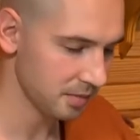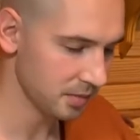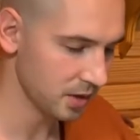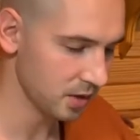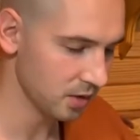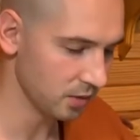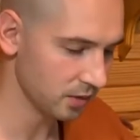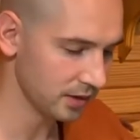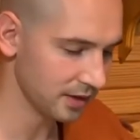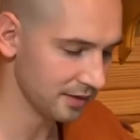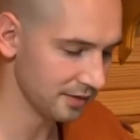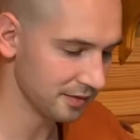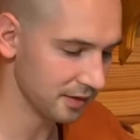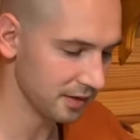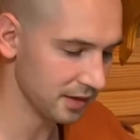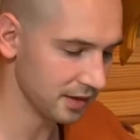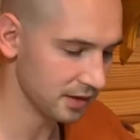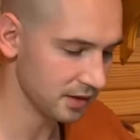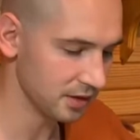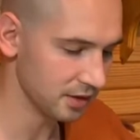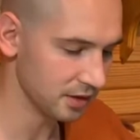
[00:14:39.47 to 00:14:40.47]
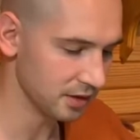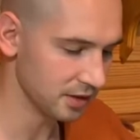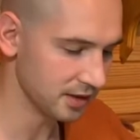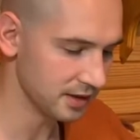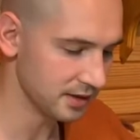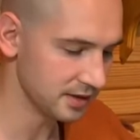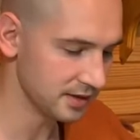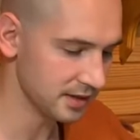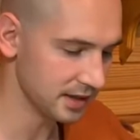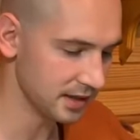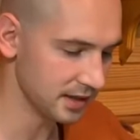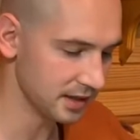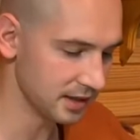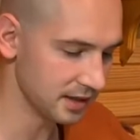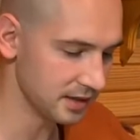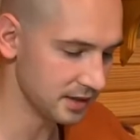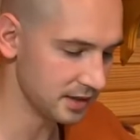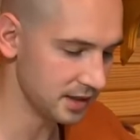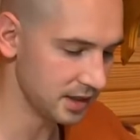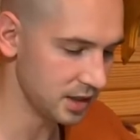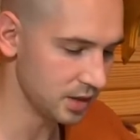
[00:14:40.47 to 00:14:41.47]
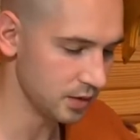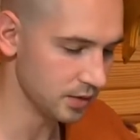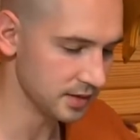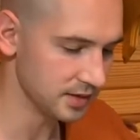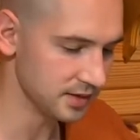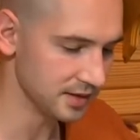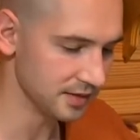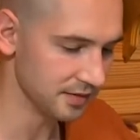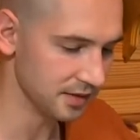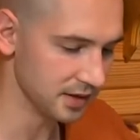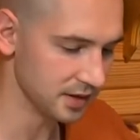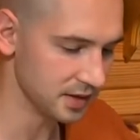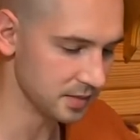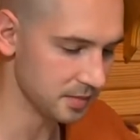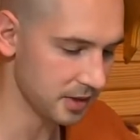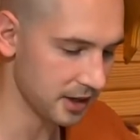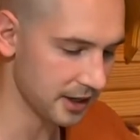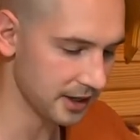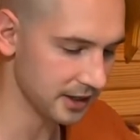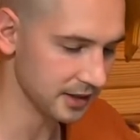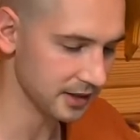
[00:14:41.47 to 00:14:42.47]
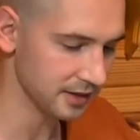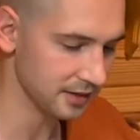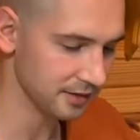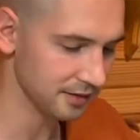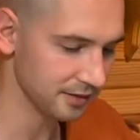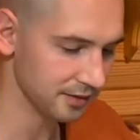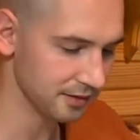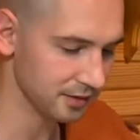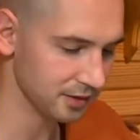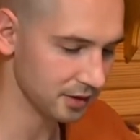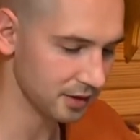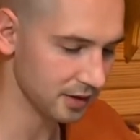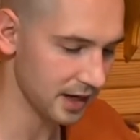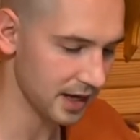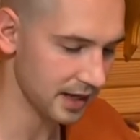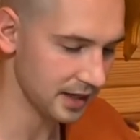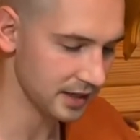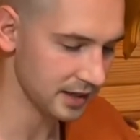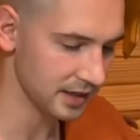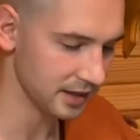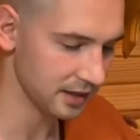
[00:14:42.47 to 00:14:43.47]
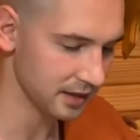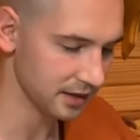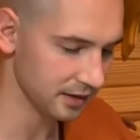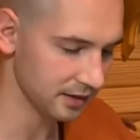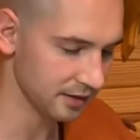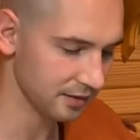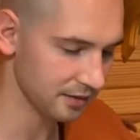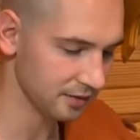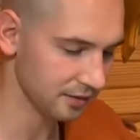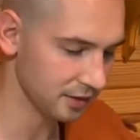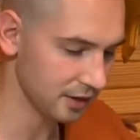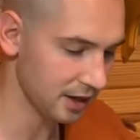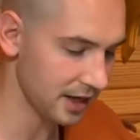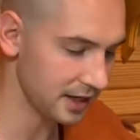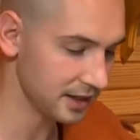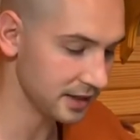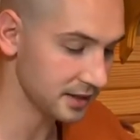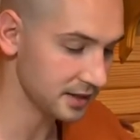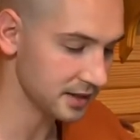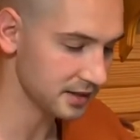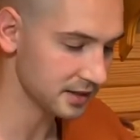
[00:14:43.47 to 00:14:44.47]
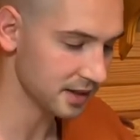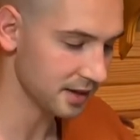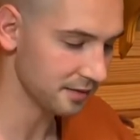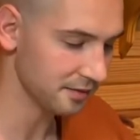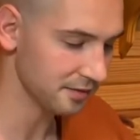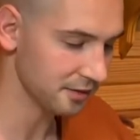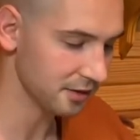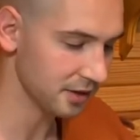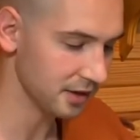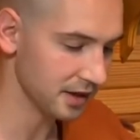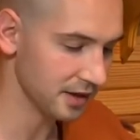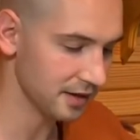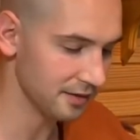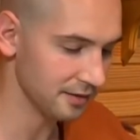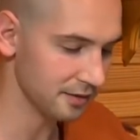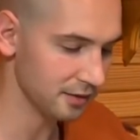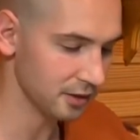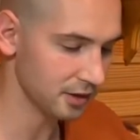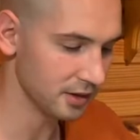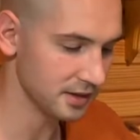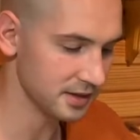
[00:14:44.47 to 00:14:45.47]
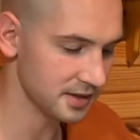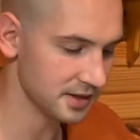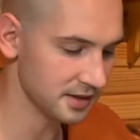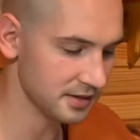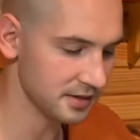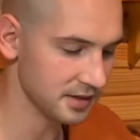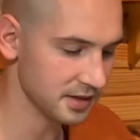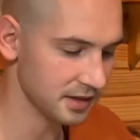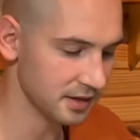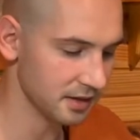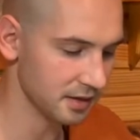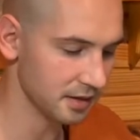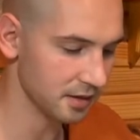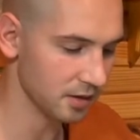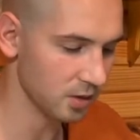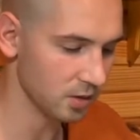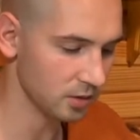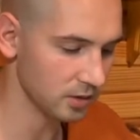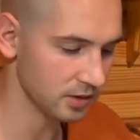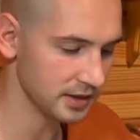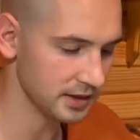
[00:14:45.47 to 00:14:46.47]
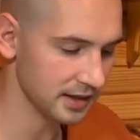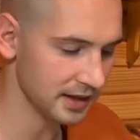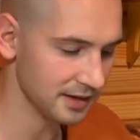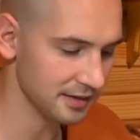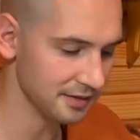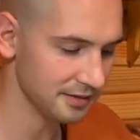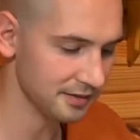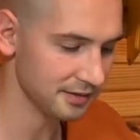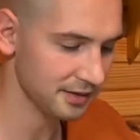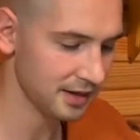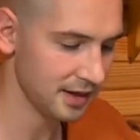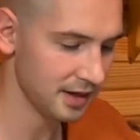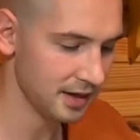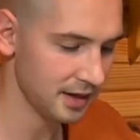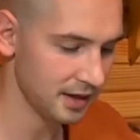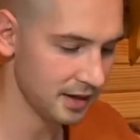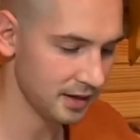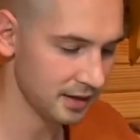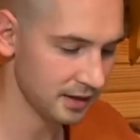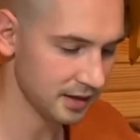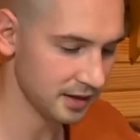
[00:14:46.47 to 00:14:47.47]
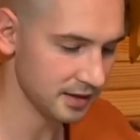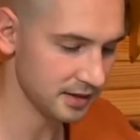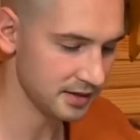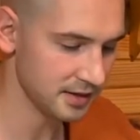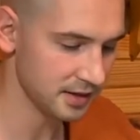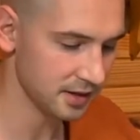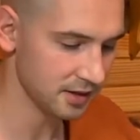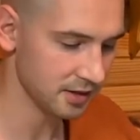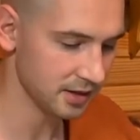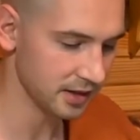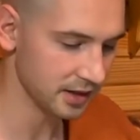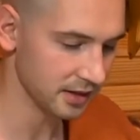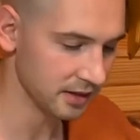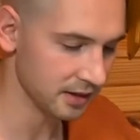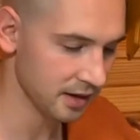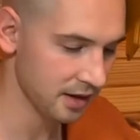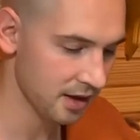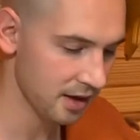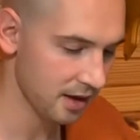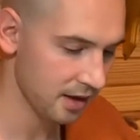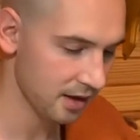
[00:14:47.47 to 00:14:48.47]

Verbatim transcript: but only for the endurance and continuance of this body, for ending discomfort and for assisting the holy life, considering,